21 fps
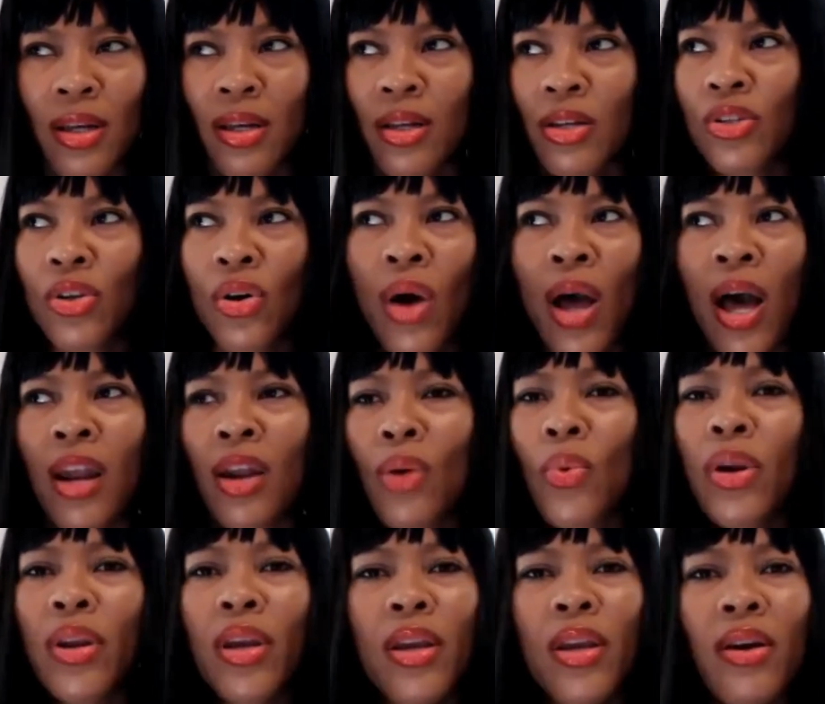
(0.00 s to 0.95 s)
Yep. So I don't
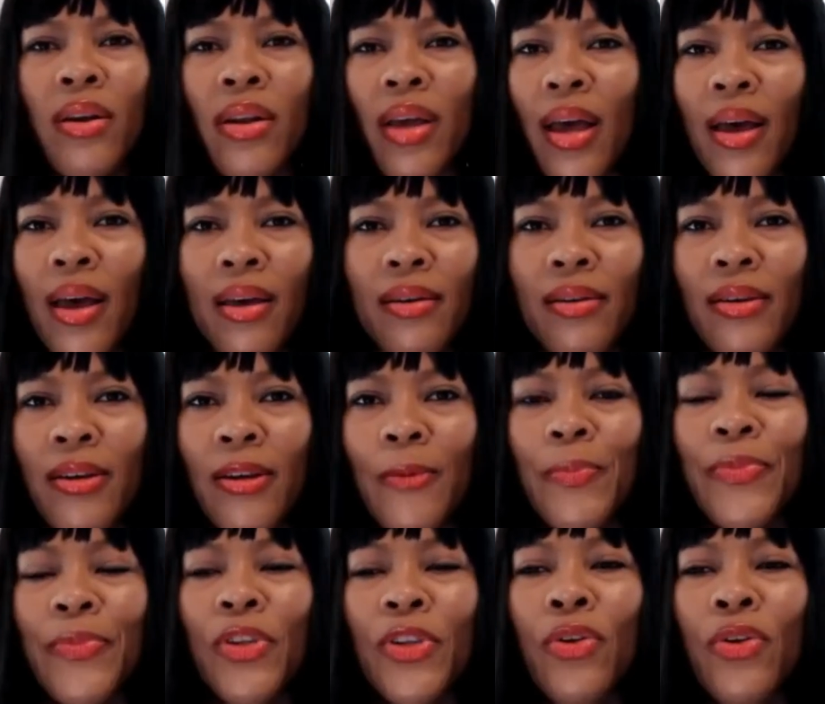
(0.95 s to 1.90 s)
want to hear that.
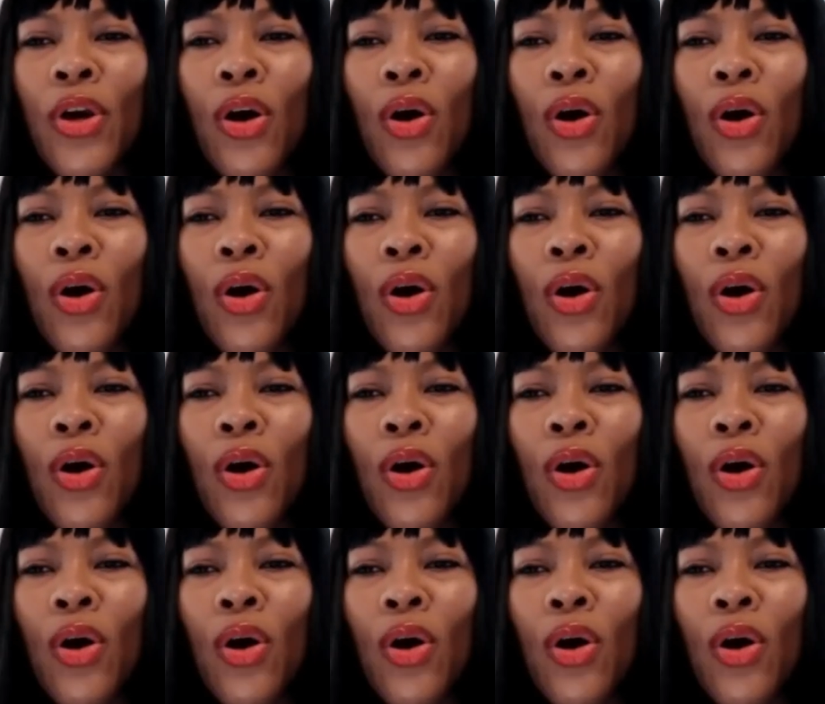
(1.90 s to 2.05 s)
You mm-hmm.